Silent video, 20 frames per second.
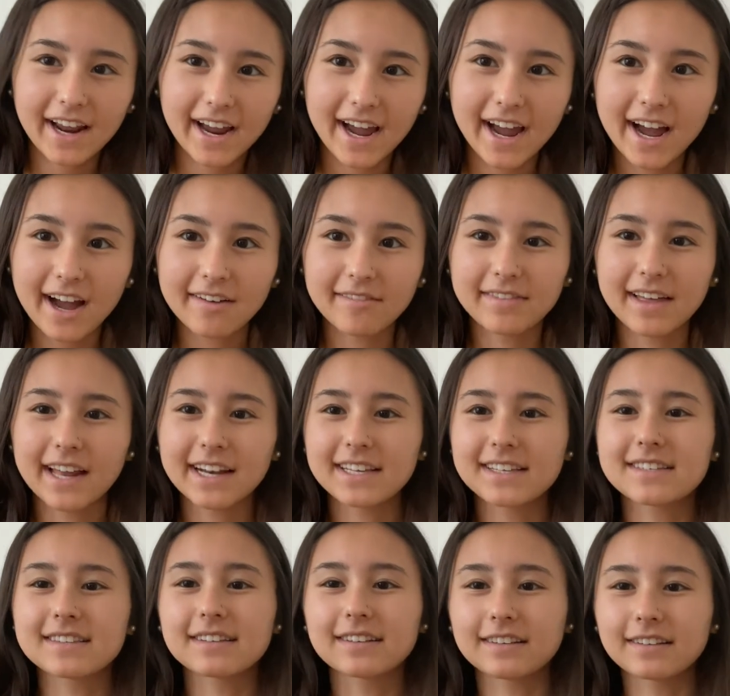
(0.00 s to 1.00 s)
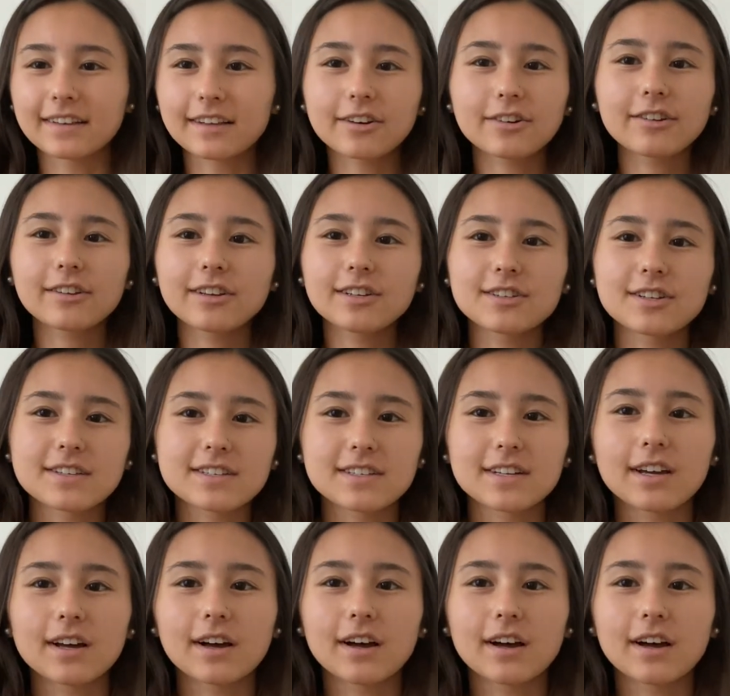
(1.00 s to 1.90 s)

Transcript: I have that is literally just